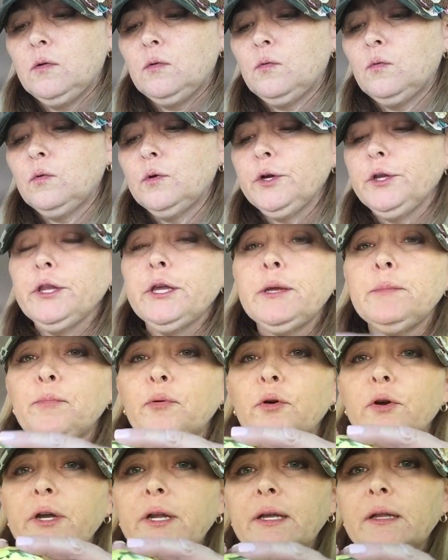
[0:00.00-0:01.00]
really
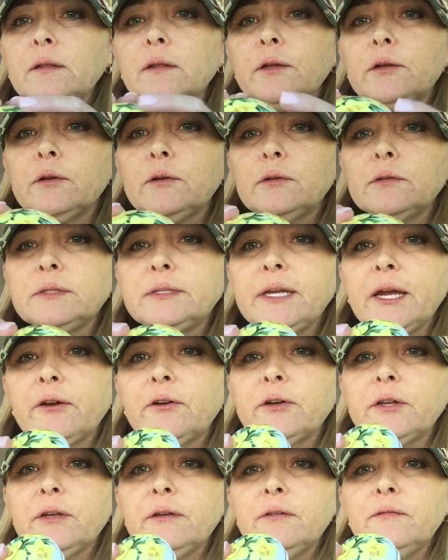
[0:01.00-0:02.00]
pretty little
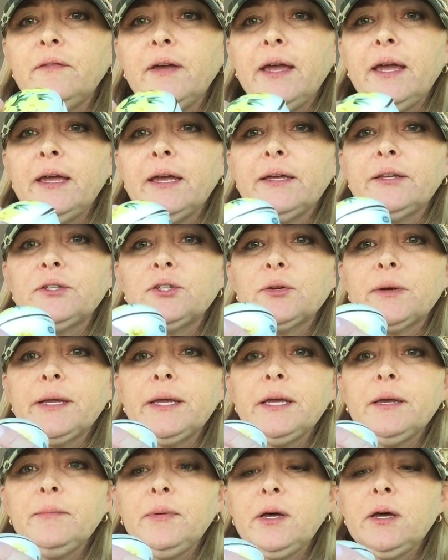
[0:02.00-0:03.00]
decorative egg
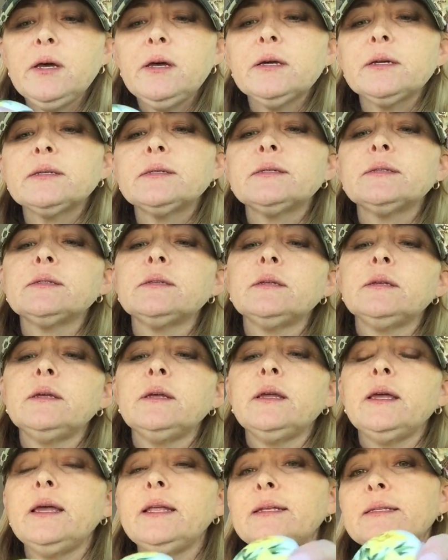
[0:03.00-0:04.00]
trinket box,
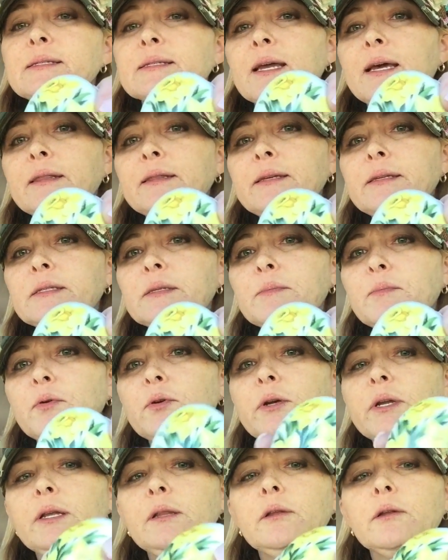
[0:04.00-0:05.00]
and it's got these
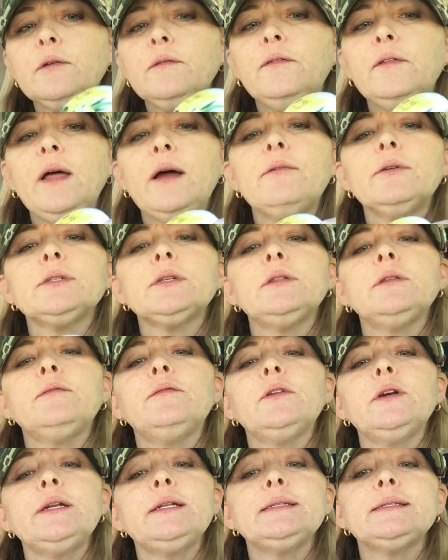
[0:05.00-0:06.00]
pretty little flowers on the front.